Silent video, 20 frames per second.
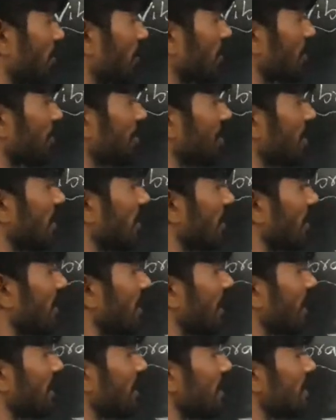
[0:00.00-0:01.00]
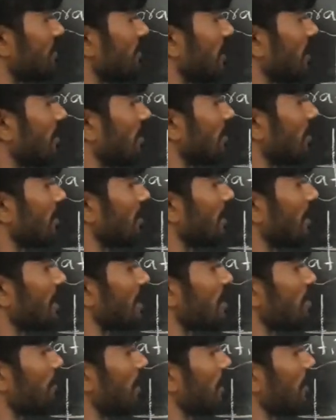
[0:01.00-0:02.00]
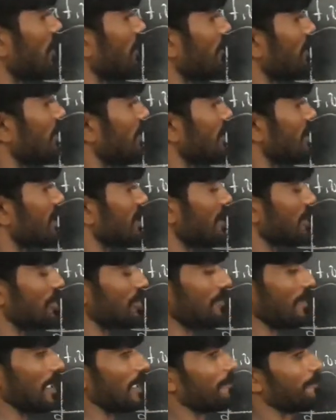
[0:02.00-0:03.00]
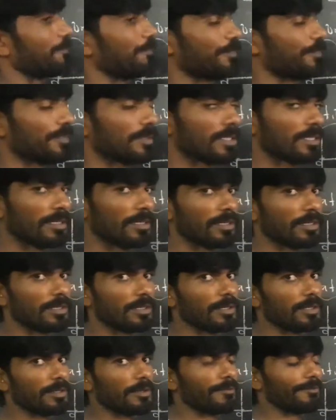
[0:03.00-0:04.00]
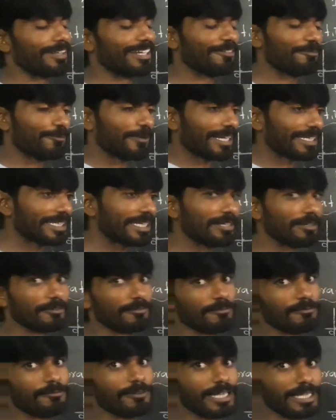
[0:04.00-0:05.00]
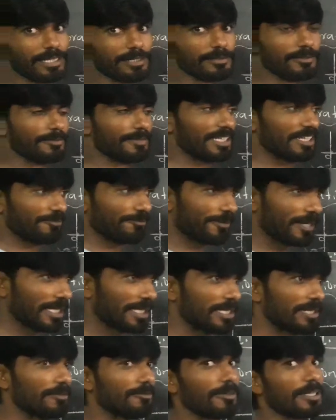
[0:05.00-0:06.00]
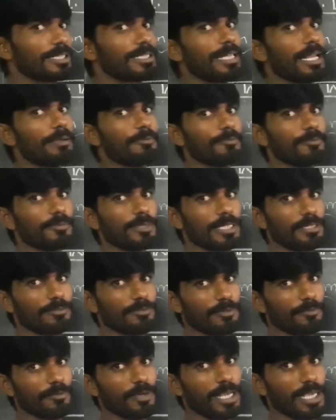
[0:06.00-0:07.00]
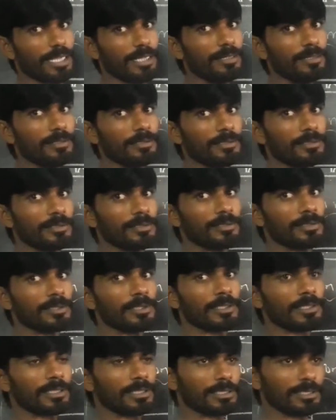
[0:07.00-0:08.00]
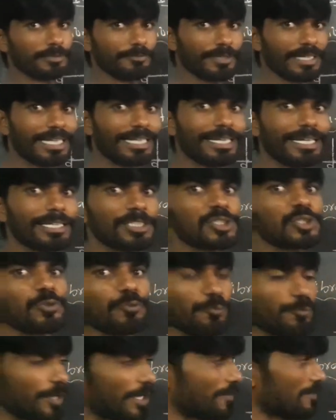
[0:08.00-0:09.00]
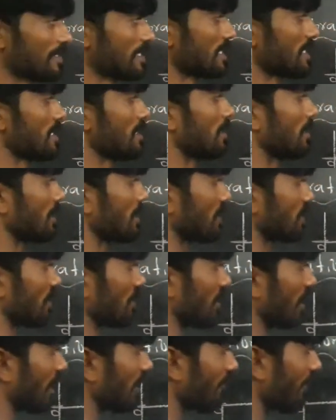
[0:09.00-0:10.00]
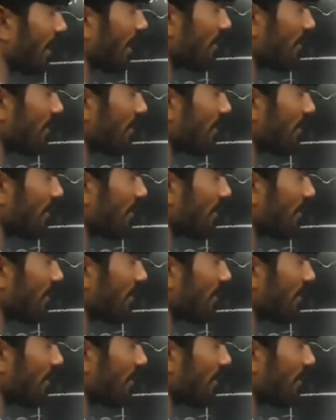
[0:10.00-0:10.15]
position, like this one rest point of the stretched wire. In a plucking wire, one time that one wire, we can get waves. So that way